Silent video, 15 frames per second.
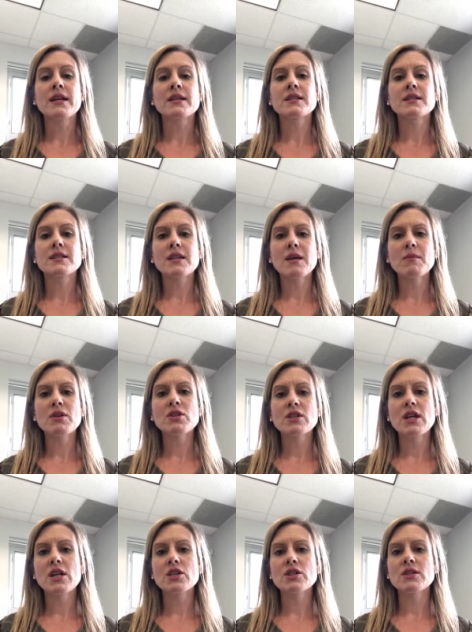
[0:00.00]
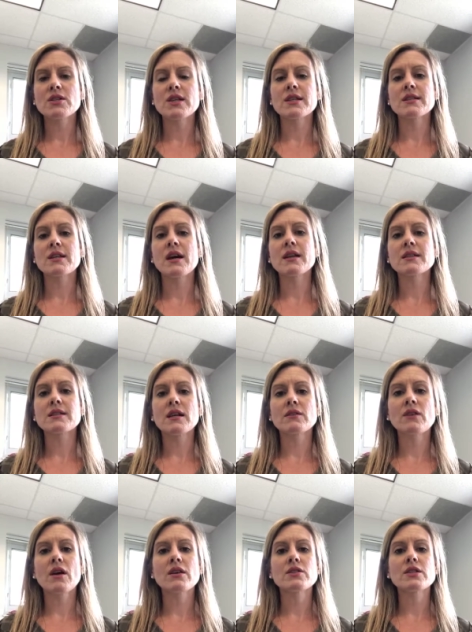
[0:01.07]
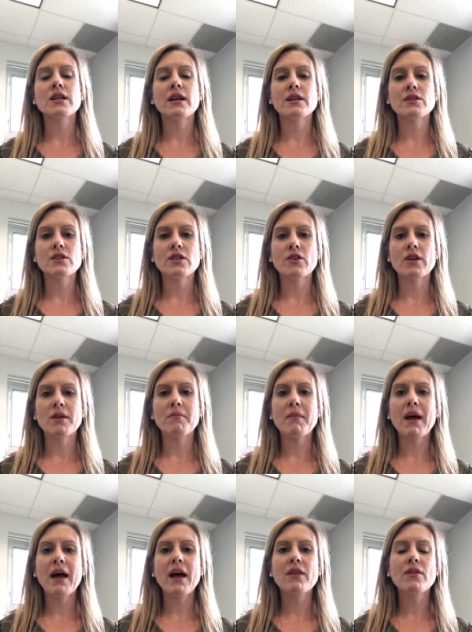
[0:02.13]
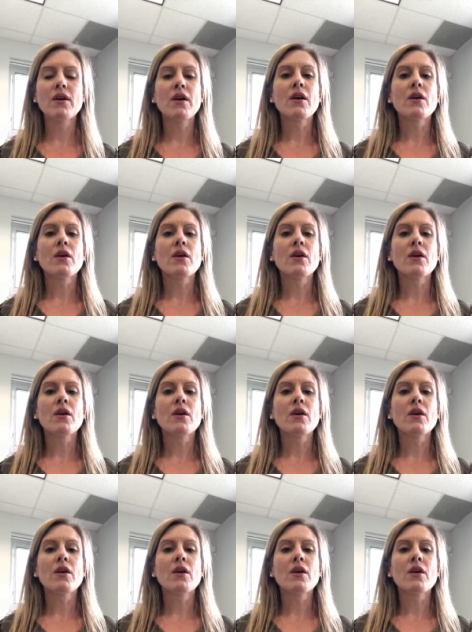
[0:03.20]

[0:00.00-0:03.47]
STEM education, so that's science, technology, engineering, and math.